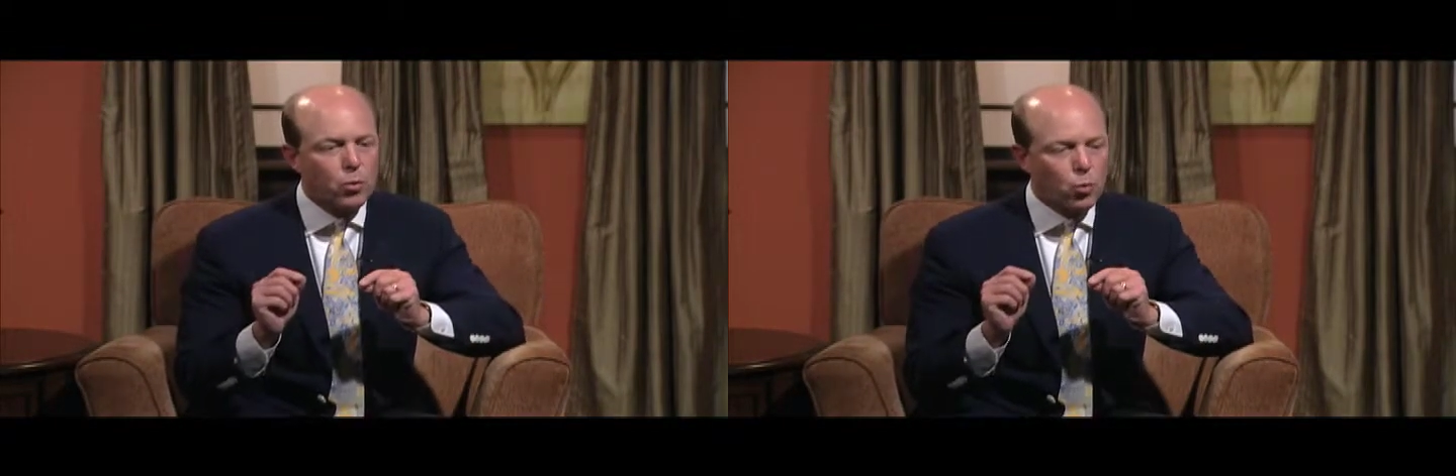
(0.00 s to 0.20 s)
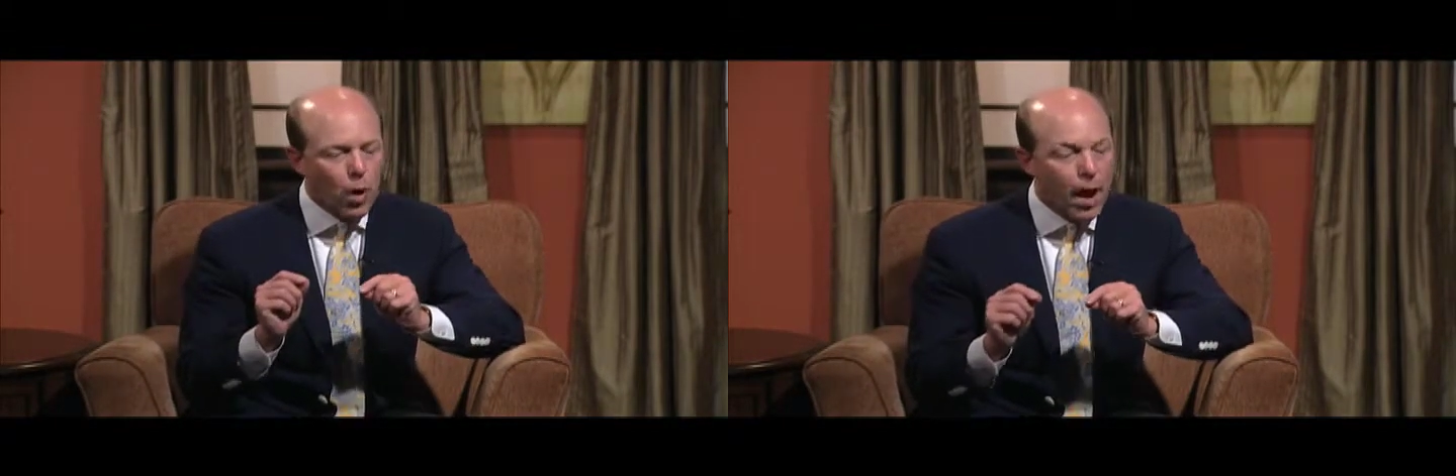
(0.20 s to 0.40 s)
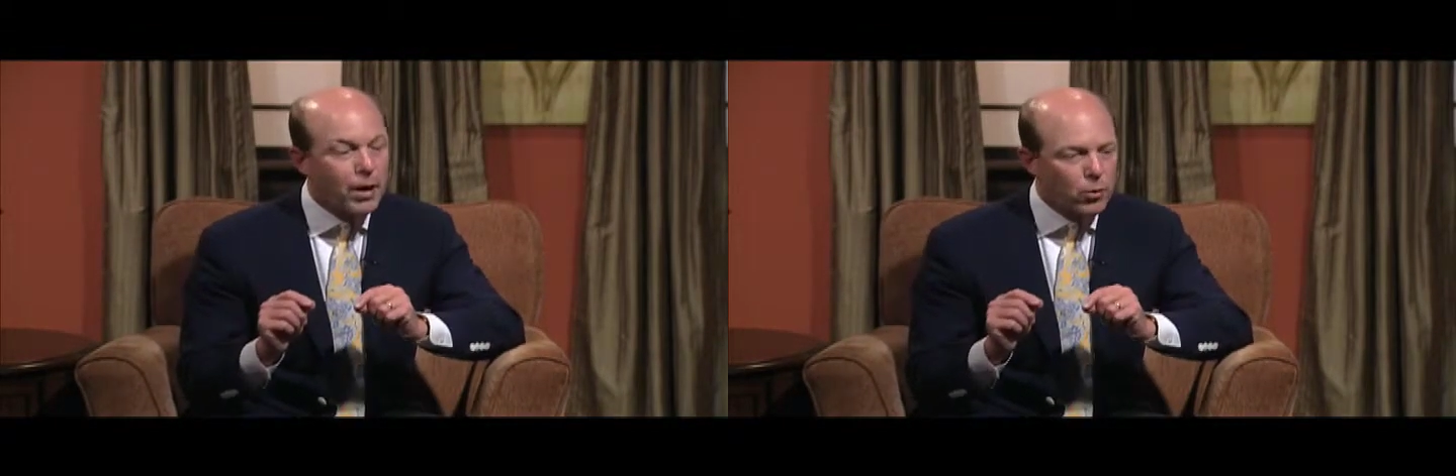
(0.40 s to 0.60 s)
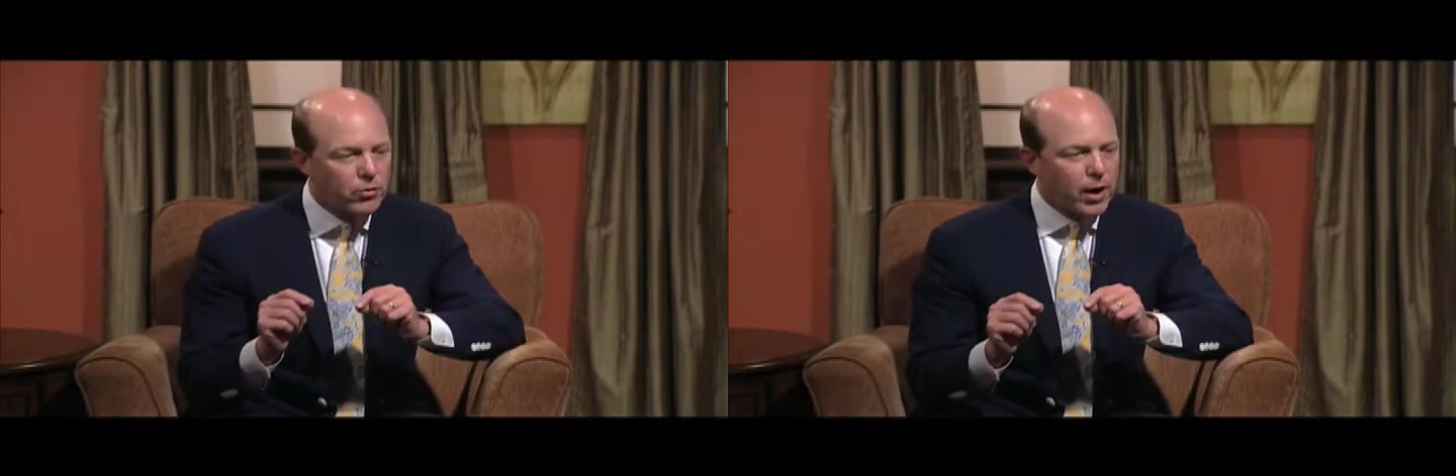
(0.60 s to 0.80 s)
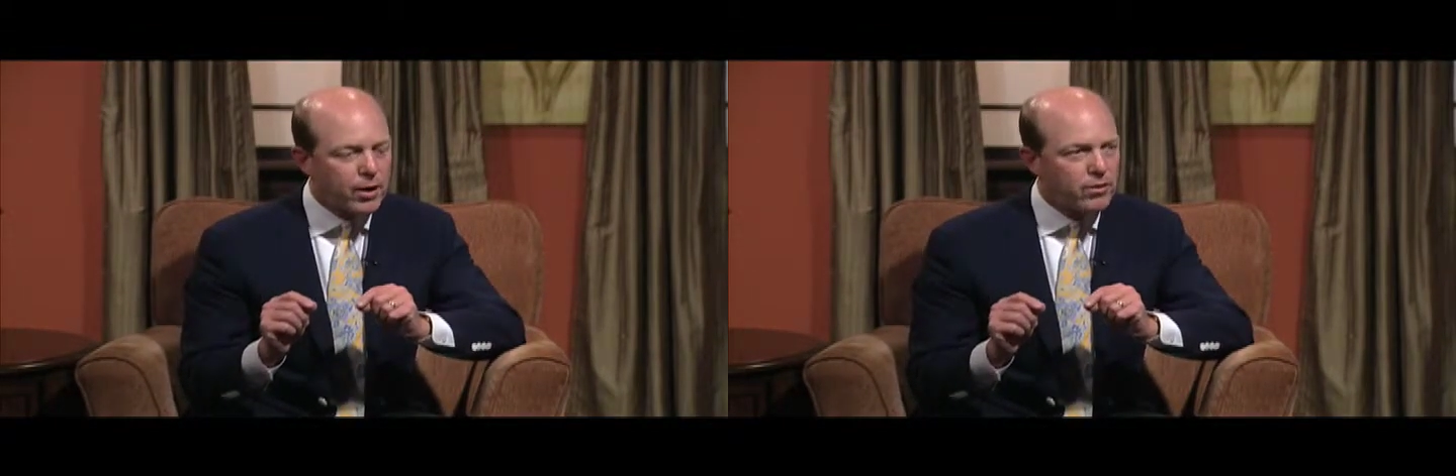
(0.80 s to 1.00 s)

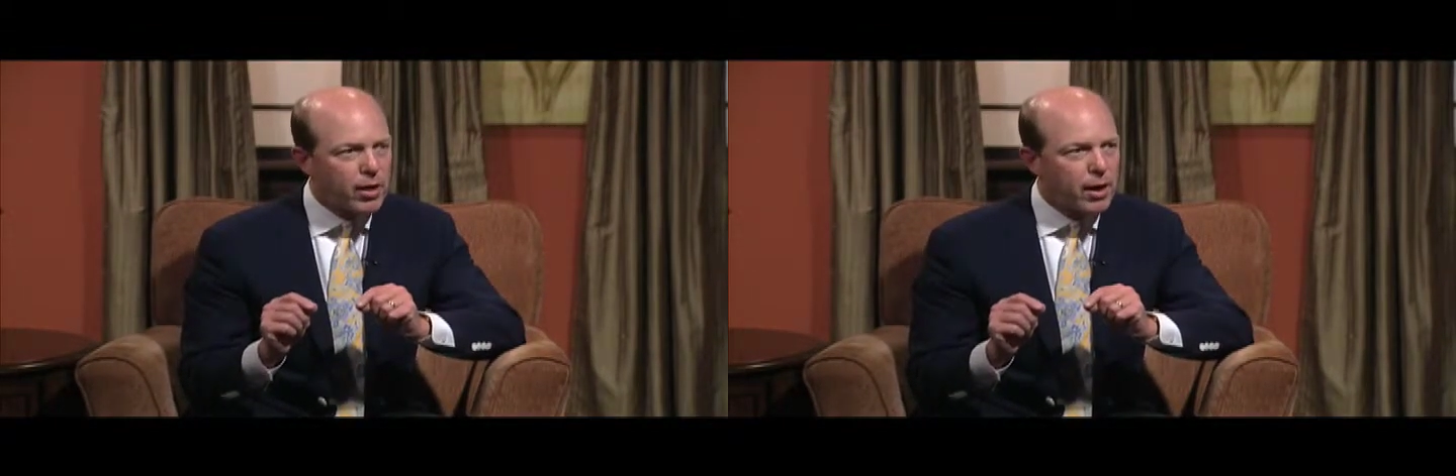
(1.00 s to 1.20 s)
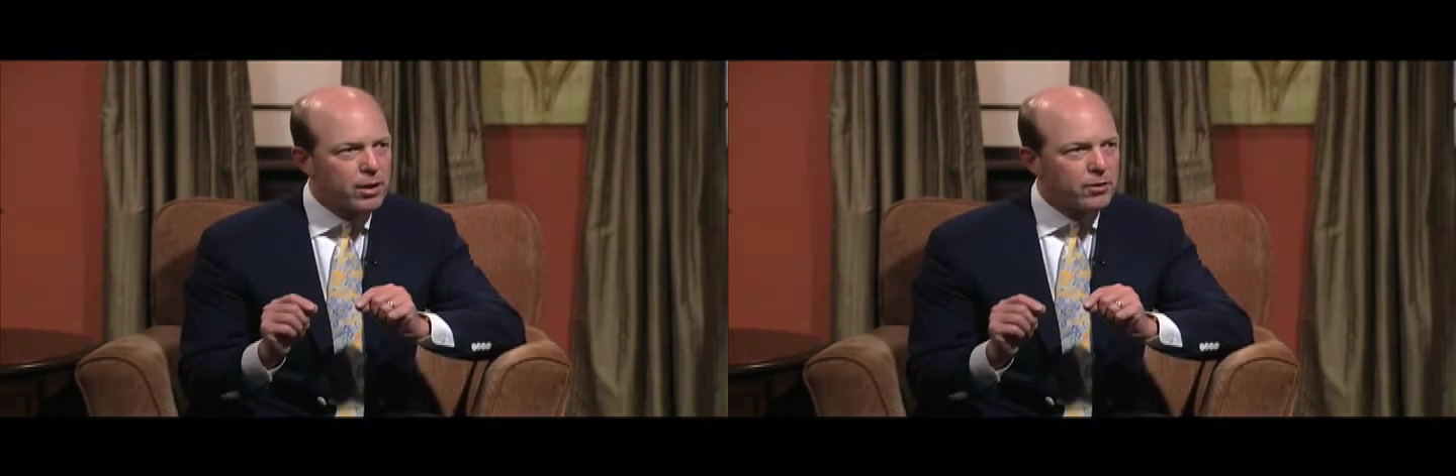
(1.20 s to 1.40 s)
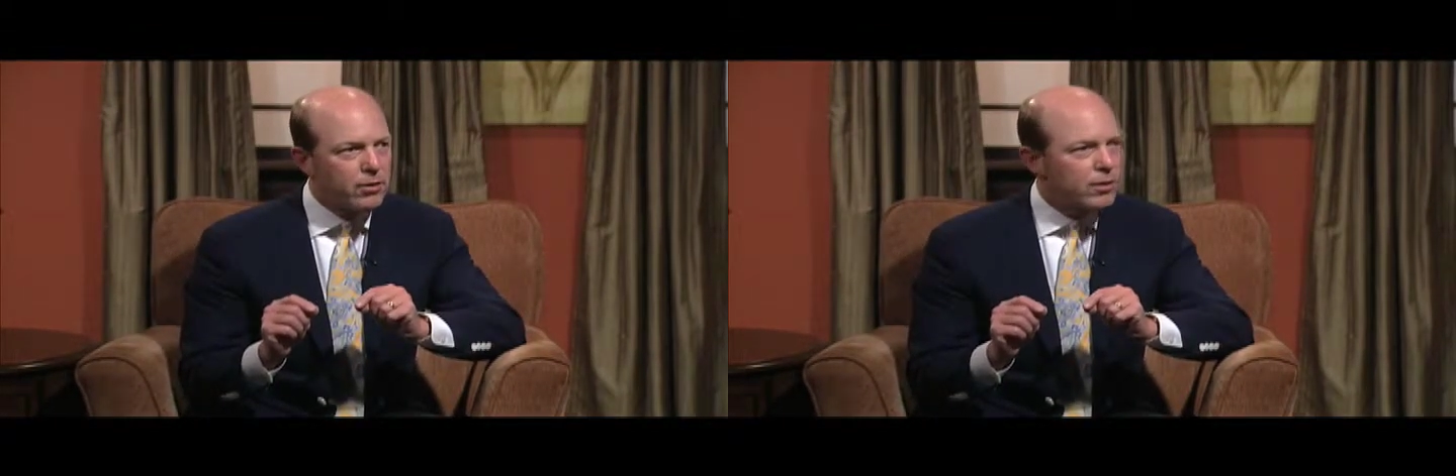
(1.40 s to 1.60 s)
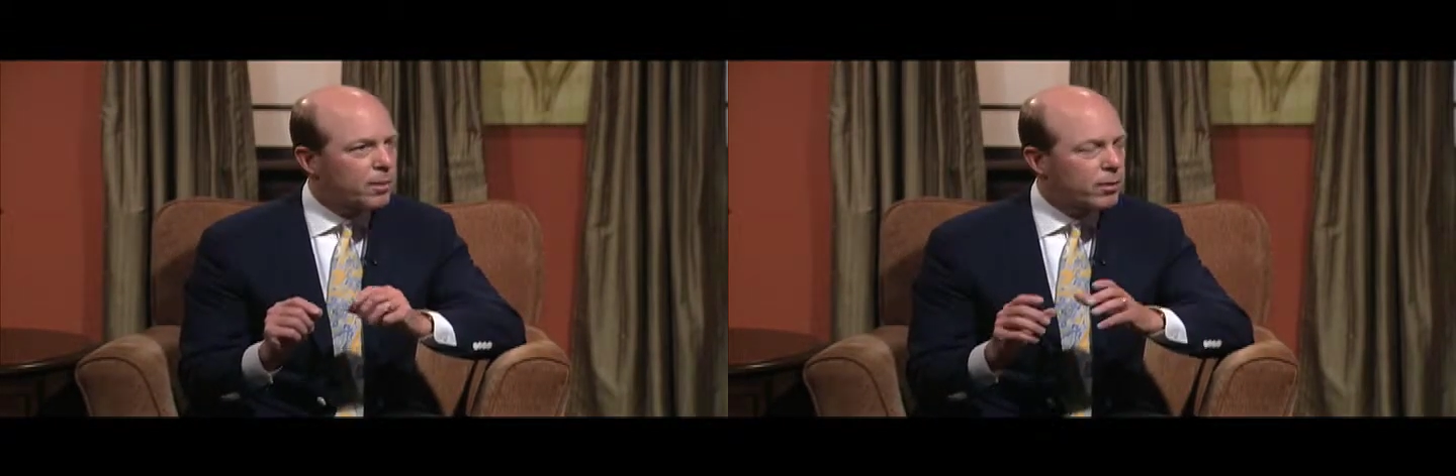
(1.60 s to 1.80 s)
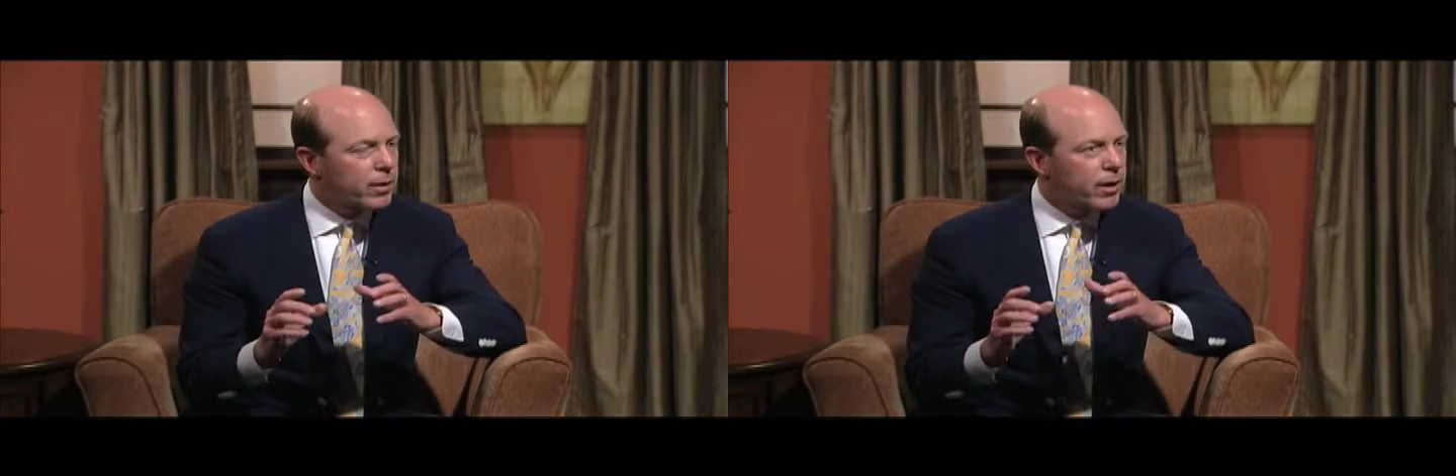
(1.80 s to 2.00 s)
rhinosinusitis is
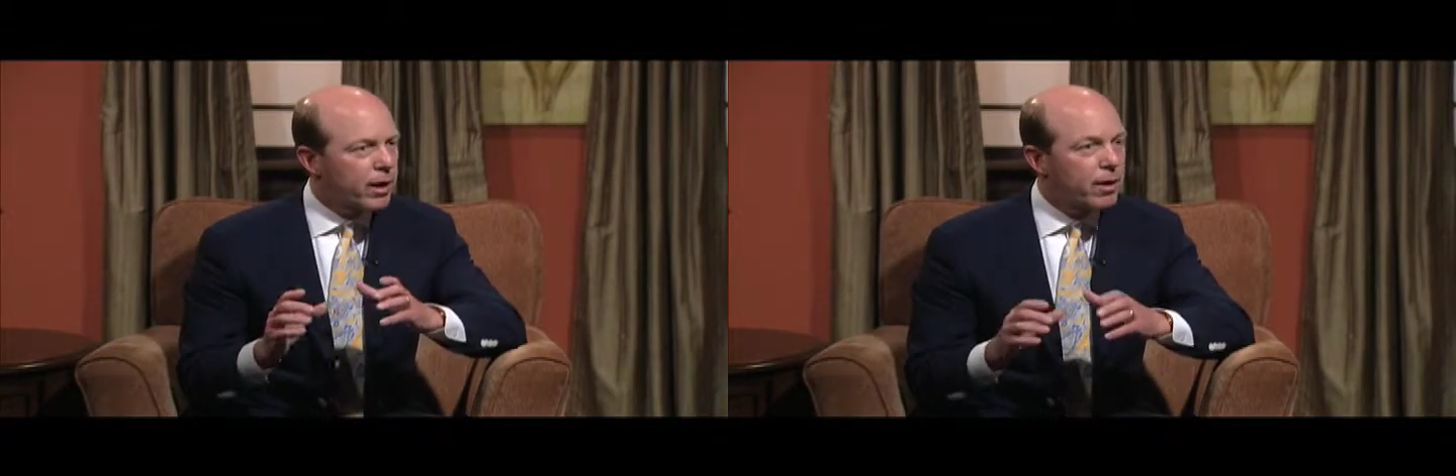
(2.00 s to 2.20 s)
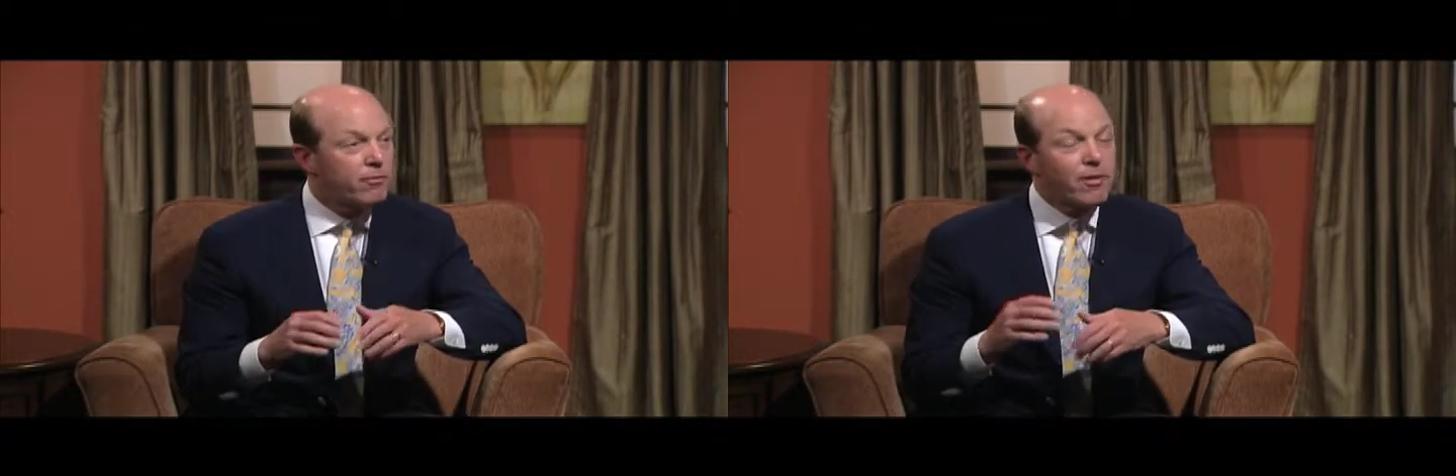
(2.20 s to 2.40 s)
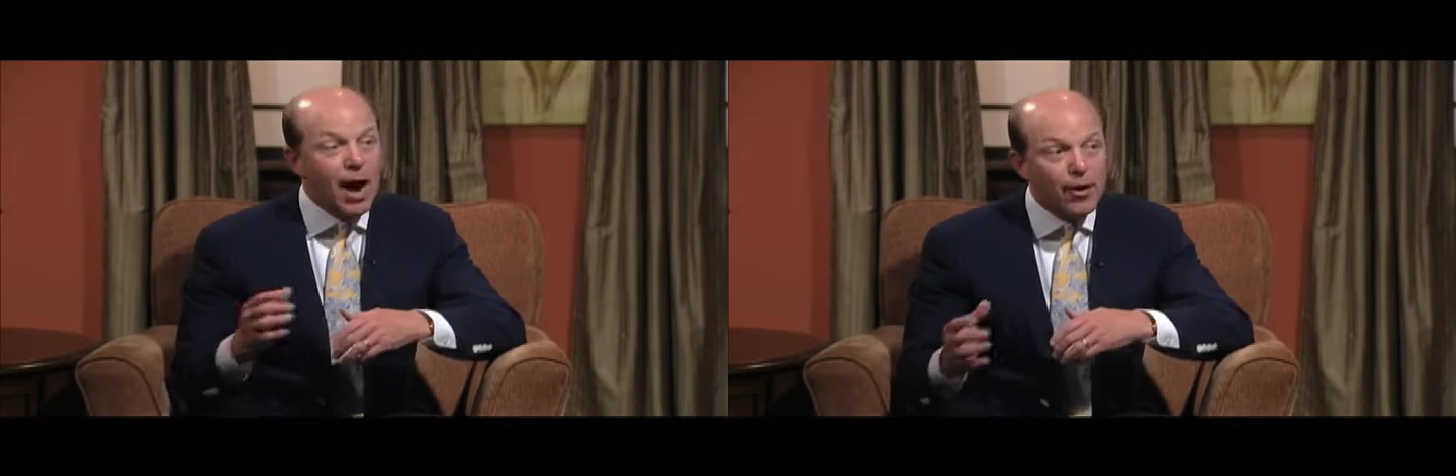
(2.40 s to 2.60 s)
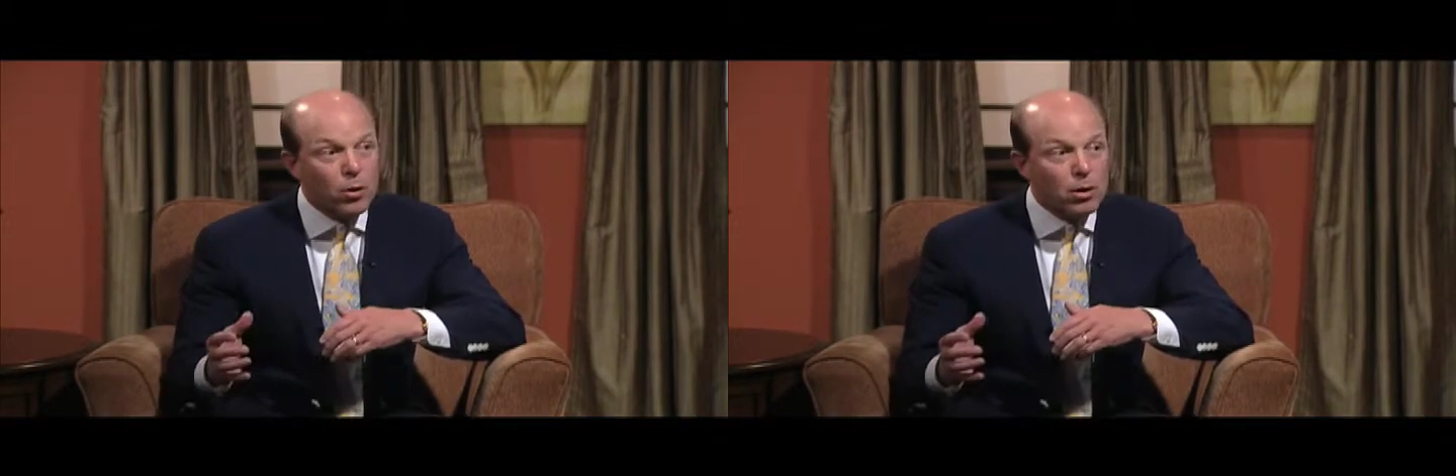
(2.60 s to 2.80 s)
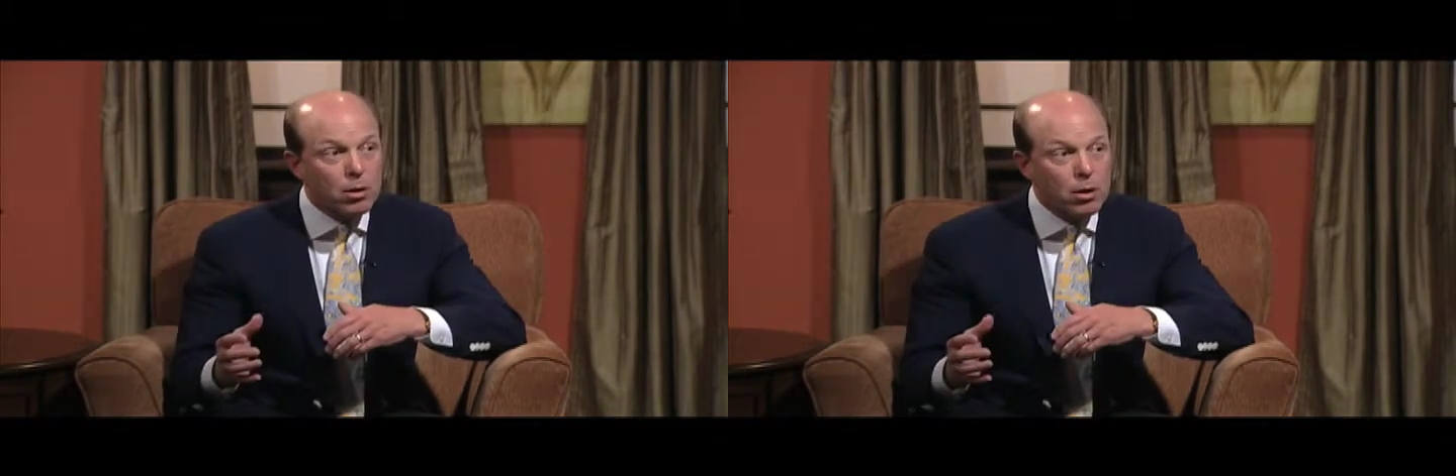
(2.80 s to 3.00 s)
typically a
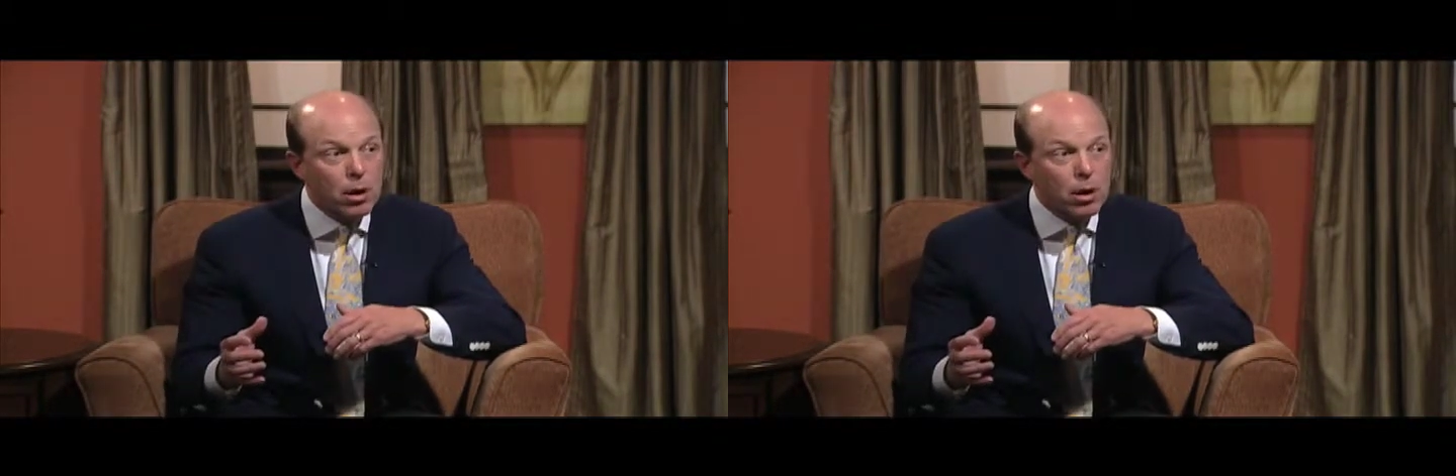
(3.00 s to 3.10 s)
viral